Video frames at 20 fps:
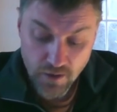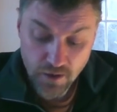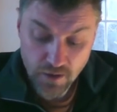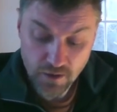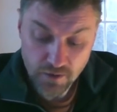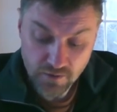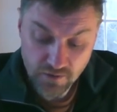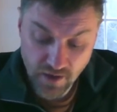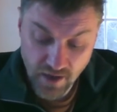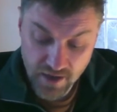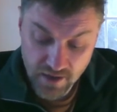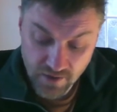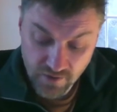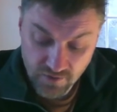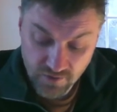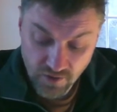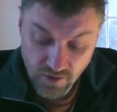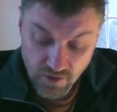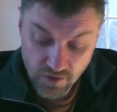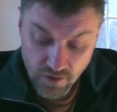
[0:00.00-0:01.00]
takes
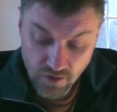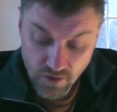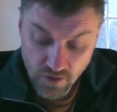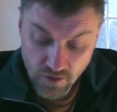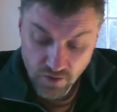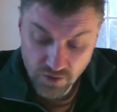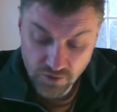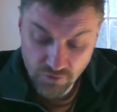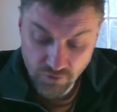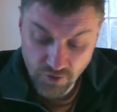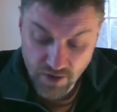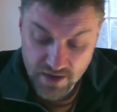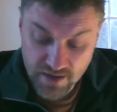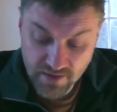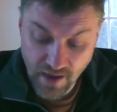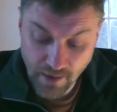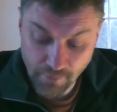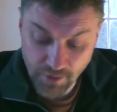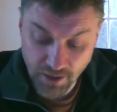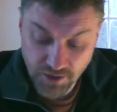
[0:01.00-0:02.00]
3
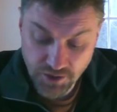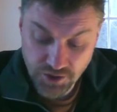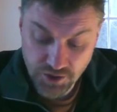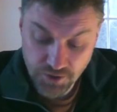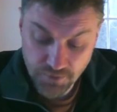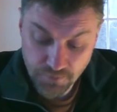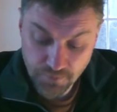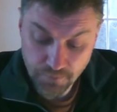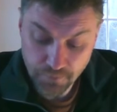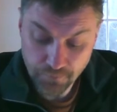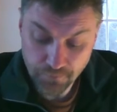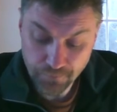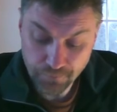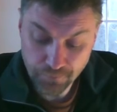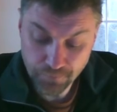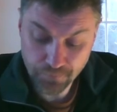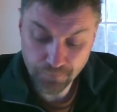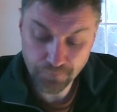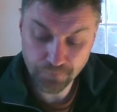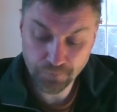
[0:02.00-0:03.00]
damage,
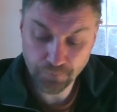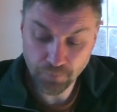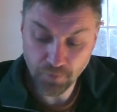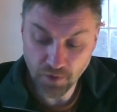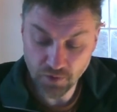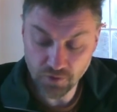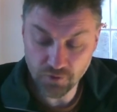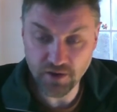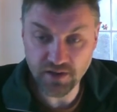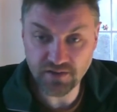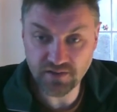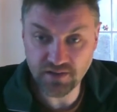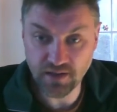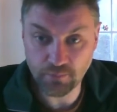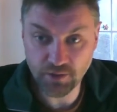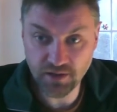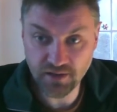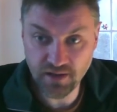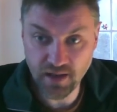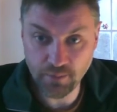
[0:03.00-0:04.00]
3 stamina
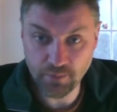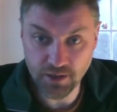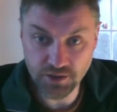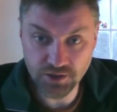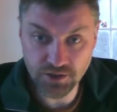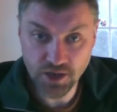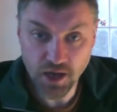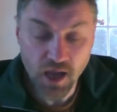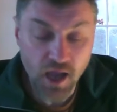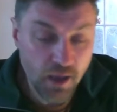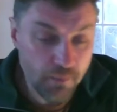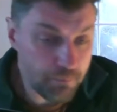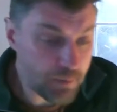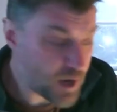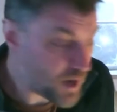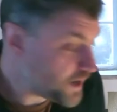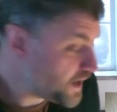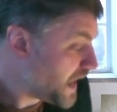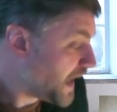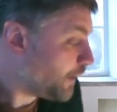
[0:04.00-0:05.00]
damage. But
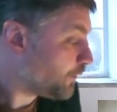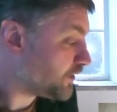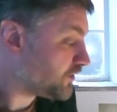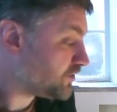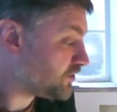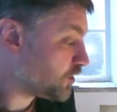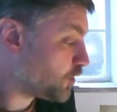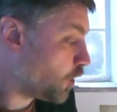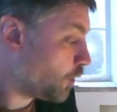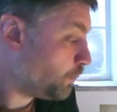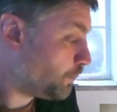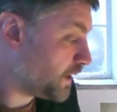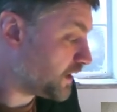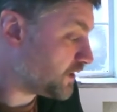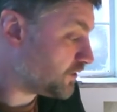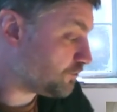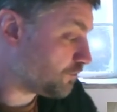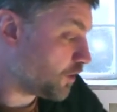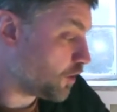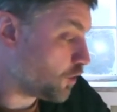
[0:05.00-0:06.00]
now it's the goblin's
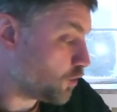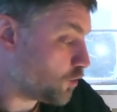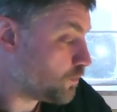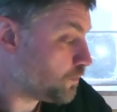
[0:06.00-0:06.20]
roll.